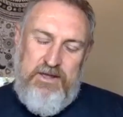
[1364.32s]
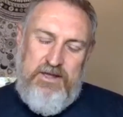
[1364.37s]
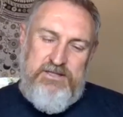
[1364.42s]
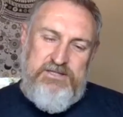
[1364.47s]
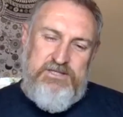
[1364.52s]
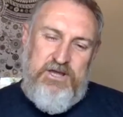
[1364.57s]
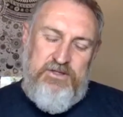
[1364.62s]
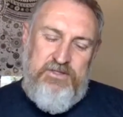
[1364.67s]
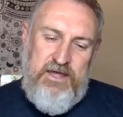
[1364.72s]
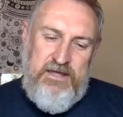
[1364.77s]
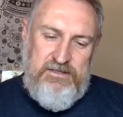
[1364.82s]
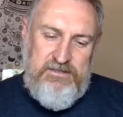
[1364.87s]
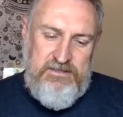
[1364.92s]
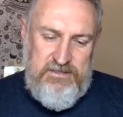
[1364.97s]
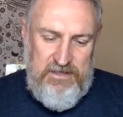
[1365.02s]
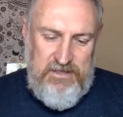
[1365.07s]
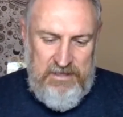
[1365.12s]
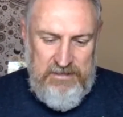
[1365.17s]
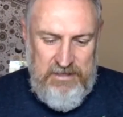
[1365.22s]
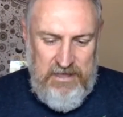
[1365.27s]
So
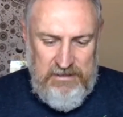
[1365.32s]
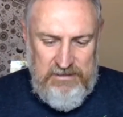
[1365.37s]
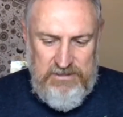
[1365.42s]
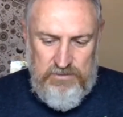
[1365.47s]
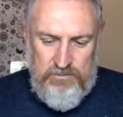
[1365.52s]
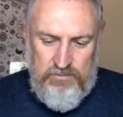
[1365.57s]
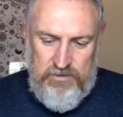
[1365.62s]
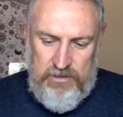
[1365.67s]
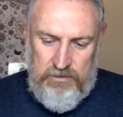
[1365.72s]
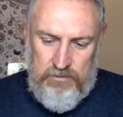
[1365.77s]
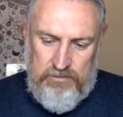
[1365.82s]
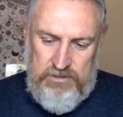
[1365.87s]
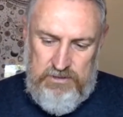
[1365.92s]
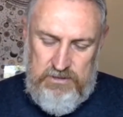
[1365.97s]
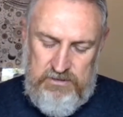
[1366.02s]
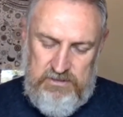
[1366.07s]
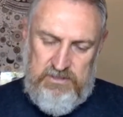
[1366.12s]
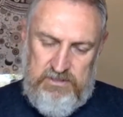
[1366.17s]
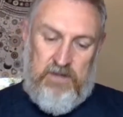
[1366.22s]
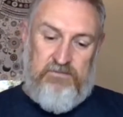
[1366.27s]
that's a real,
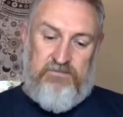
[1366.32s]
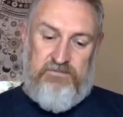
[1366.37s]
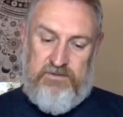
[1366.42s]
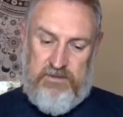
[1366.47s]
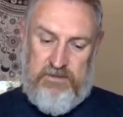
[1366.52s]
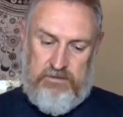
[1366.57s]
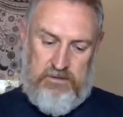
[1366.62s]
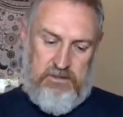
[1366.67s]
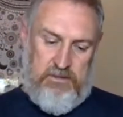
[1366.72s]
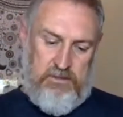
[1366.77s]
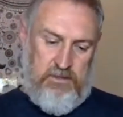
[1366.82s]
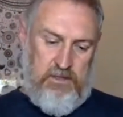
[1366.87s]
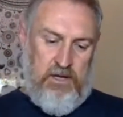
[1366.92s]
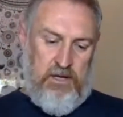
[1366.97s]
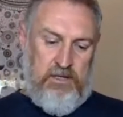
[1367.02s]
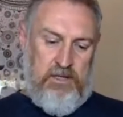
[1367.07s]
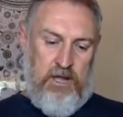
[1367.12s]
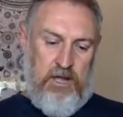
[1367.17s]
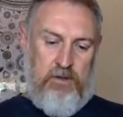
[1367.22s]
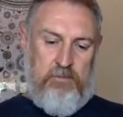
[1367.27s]
so for,
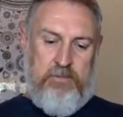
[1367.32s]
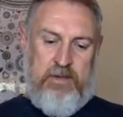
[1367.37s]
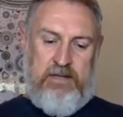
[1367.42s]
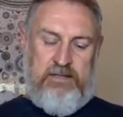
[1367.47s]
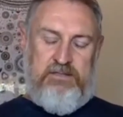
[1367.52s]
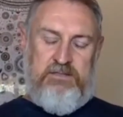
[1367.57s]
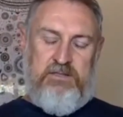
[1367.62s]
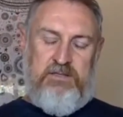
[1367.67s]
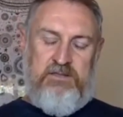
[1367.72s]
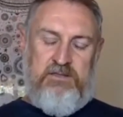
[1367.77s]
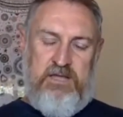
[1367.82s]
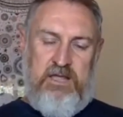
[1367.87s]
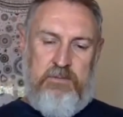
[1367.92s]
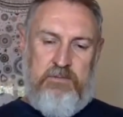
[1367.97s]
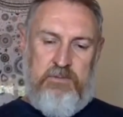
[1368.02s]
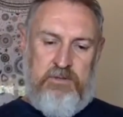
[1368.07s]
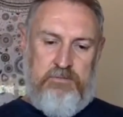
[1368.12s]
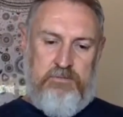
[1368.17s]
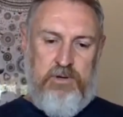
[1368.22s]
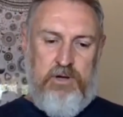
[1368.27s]
going back to the theme
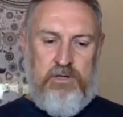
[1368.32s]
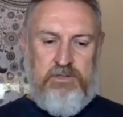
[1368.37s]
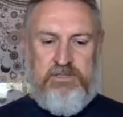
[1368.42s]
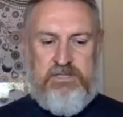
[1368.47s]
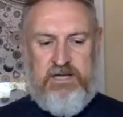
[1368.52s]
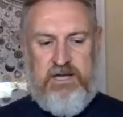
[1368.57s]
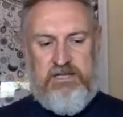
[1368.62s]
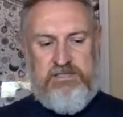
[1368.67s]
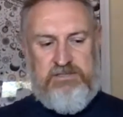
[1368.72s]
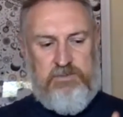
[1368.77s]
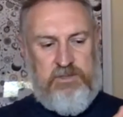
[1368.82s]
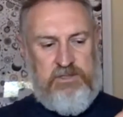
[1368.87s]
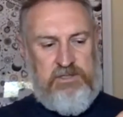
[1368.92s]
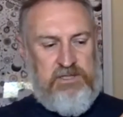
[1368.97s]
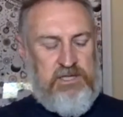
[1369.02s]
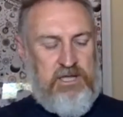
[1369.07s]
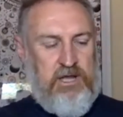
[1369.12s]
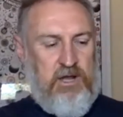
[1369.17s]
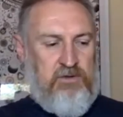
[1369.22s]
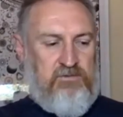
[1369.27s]
of the podcast, when
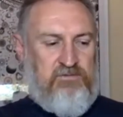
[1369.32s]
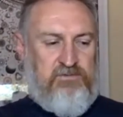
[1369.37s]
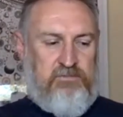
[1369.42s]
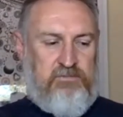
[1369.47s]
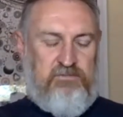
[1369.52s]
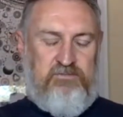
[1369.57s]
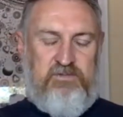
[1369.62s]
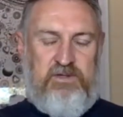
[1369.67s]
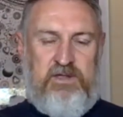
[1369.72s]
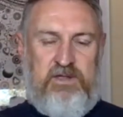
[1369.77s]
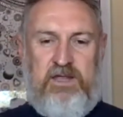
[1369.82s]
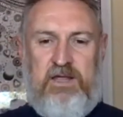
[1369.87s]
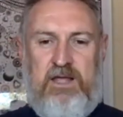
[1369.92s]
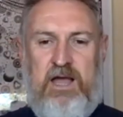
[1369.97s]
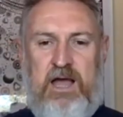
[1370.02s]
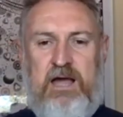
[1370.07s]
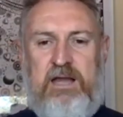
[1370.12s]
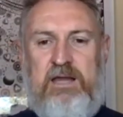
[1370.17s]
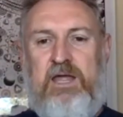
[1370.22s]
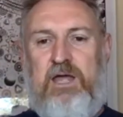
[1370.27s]
you're going from being
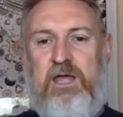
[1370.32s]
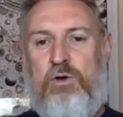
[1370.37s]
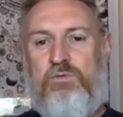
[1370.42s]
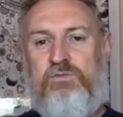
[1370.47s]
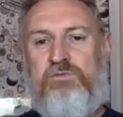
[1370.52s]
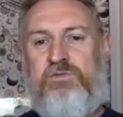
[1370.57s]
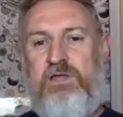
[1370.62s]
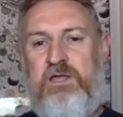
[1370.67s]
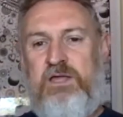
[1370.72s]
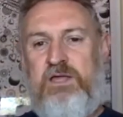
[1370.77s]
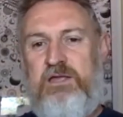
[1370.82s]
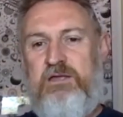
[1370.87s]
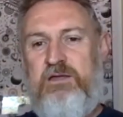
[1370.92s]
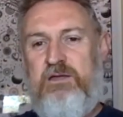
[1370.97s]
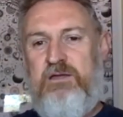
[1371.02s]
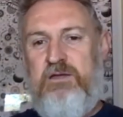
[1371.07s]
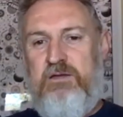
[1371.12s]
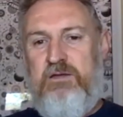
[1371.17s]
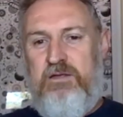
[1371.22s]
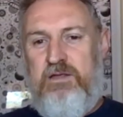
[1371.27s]
unhealthy,
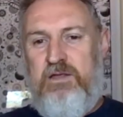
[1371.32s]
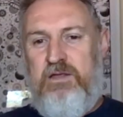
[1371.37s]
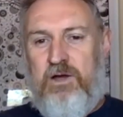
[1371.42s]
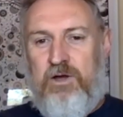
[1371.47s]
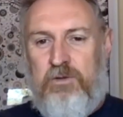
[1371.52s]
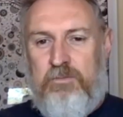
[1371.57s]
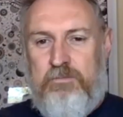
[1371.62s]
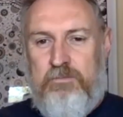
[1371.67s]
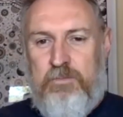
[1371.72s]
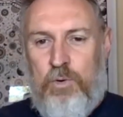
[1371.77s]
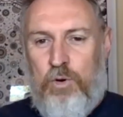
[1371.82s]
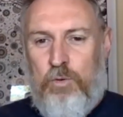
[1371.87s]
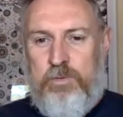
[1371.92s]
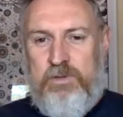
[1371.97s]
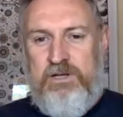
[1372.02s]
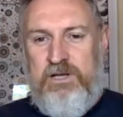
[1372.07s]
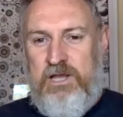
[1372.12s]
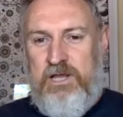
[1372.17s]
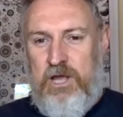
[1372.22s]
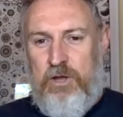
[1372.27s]

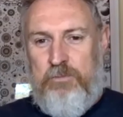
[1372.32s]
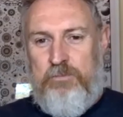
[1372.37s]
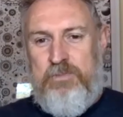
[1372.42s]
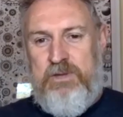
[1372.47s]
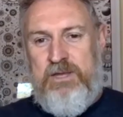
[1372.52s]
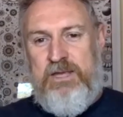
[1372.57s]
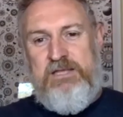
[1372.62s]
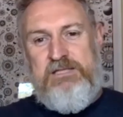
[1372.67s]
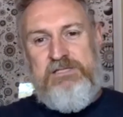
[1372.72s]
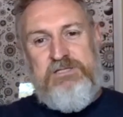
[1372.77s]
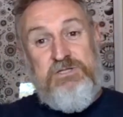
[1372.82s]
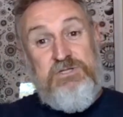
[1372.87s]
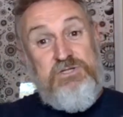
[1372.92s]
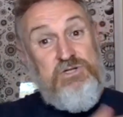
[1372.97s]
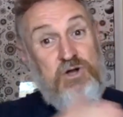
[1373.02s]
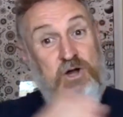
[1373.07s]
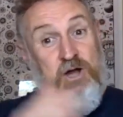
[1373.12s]
morbidly obese, and